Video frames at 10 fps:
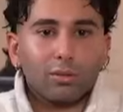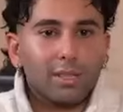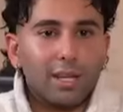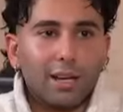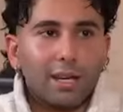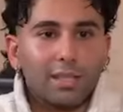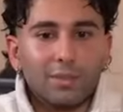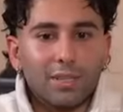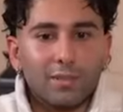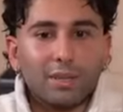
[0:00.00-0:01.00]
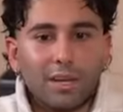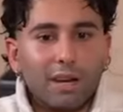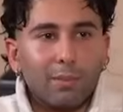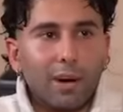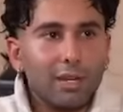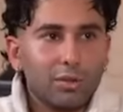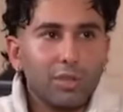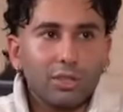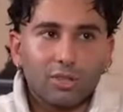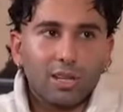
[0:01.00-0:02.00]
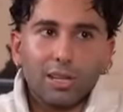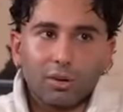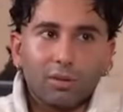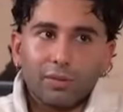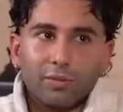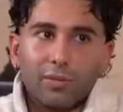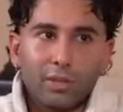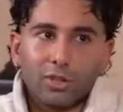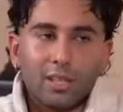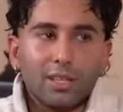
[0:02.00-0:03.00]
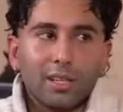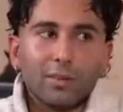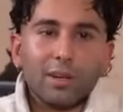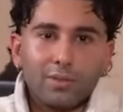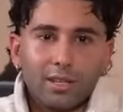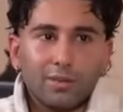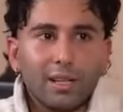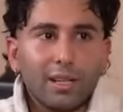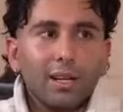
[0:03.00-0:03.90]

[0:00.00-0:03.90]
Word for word: those 10 items, and maybe I have a bite of each thing and not finish anything, and my friends will